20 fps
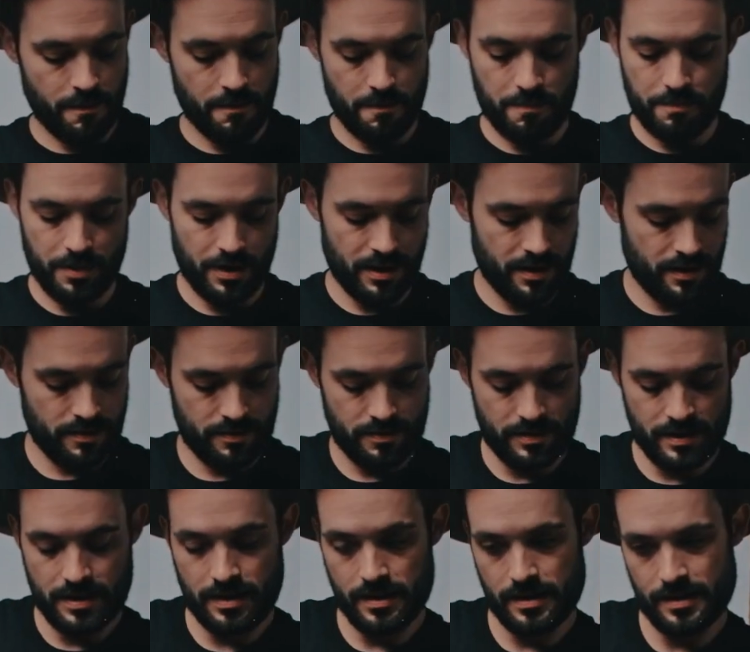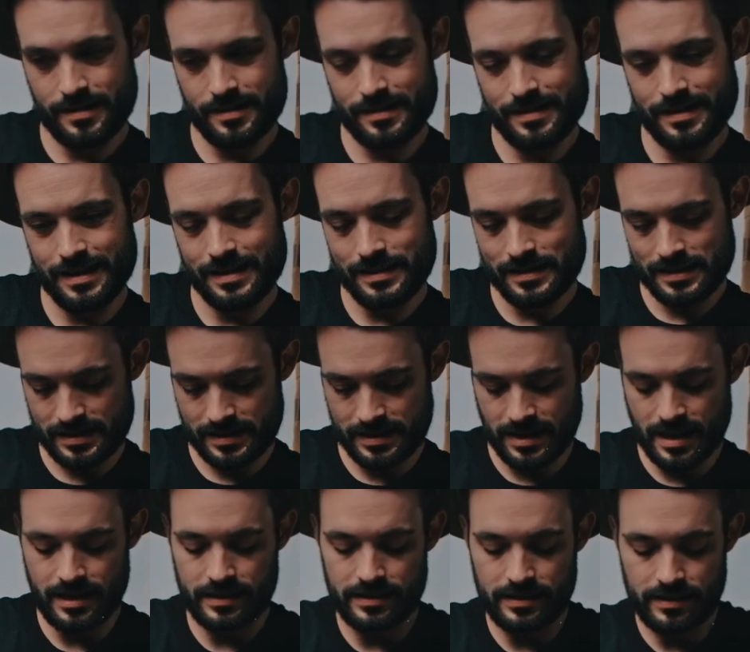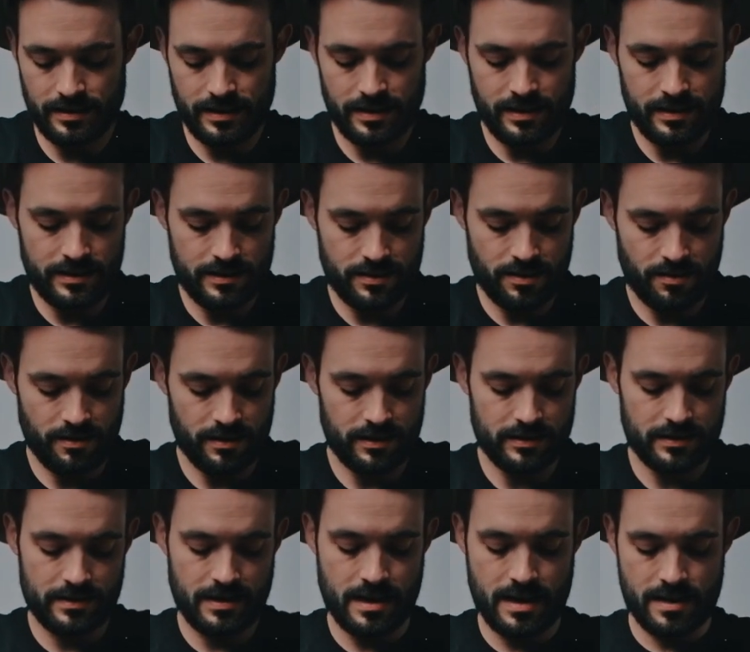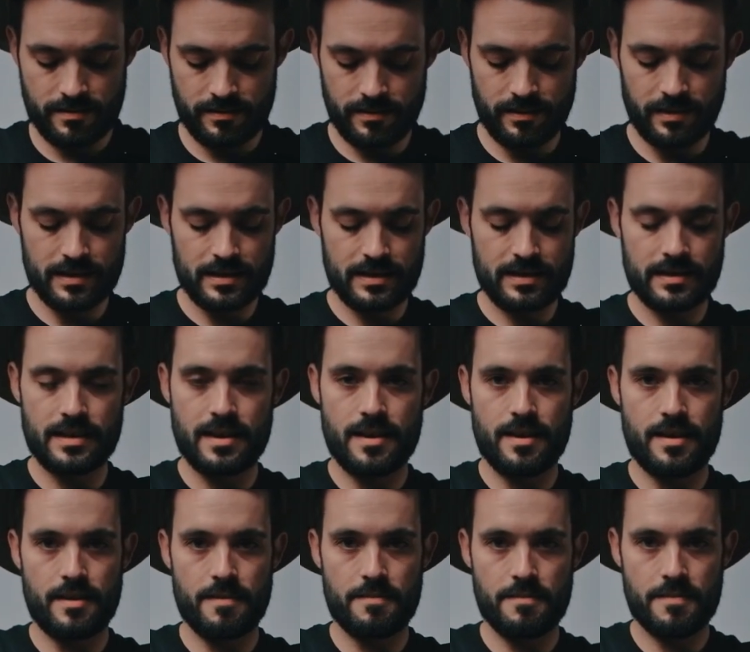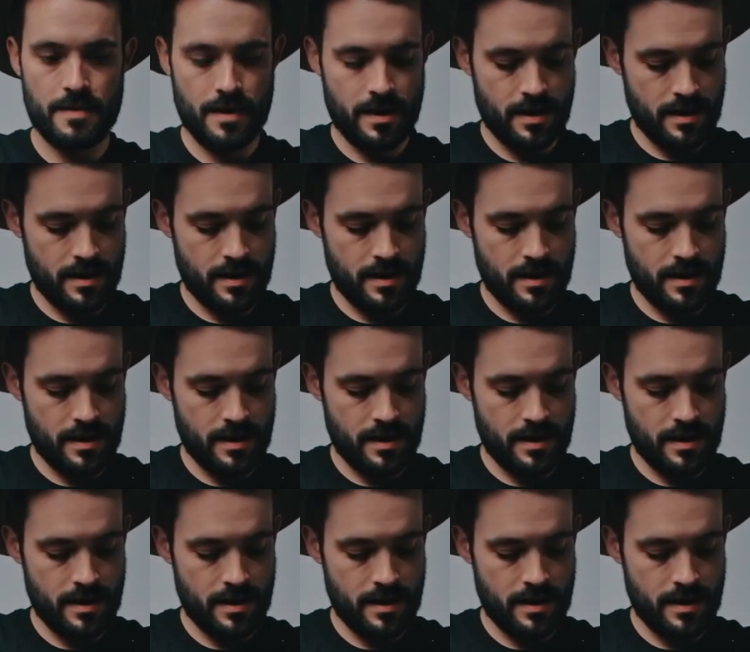but the insides of these are exactly the same.